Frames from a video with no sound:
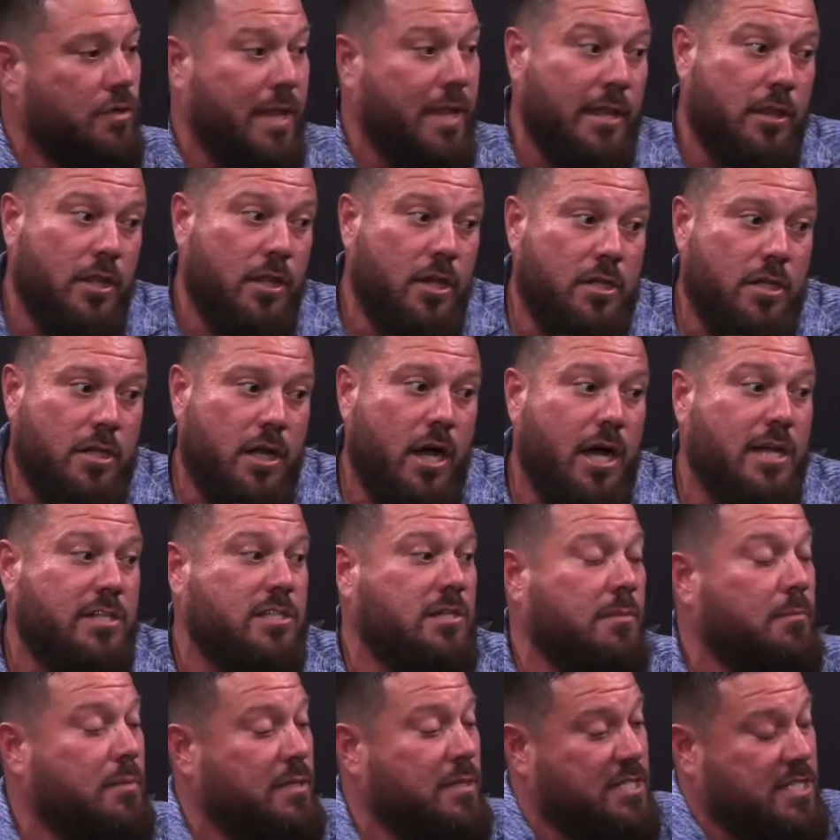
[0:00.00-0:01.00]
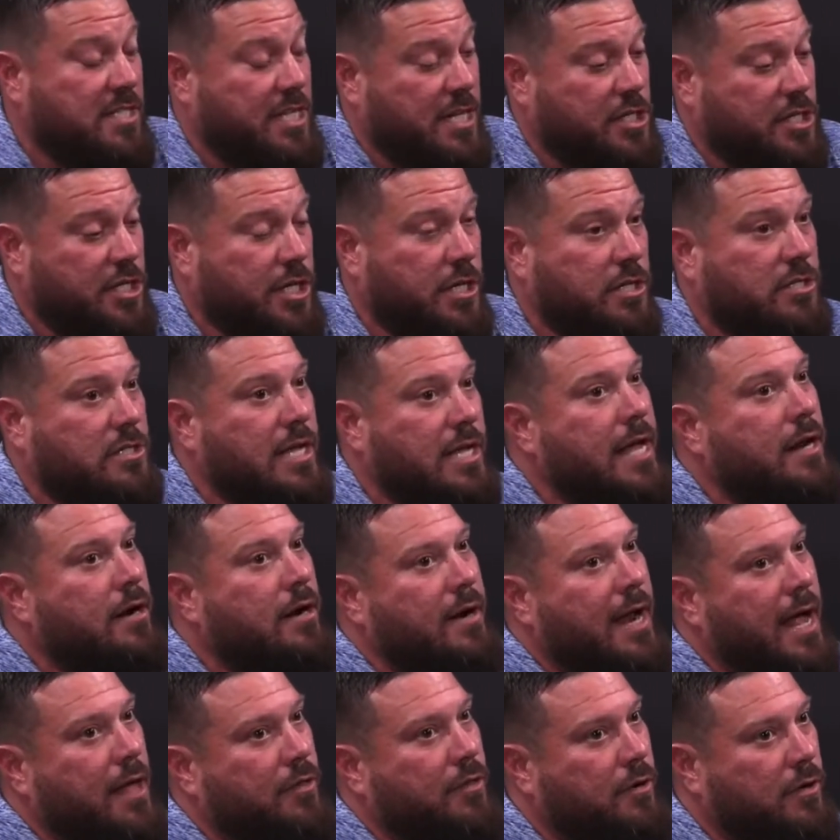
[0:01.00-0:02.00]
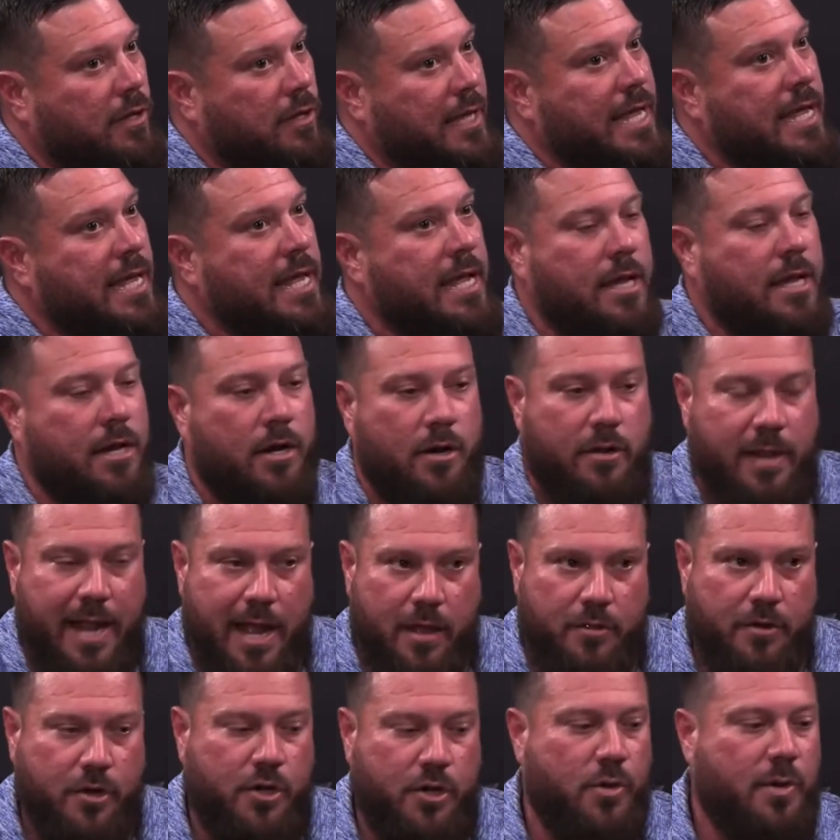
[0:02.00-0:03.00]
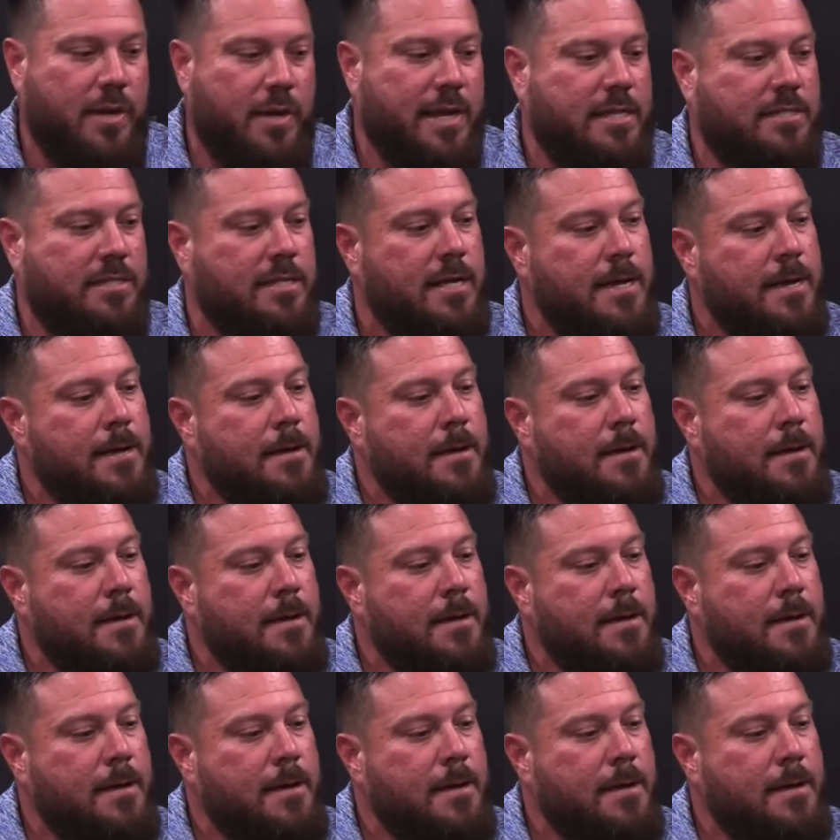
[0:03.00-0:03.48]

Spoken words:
They looked awesome, but 6 years later, now they're leaking or now they're doing this.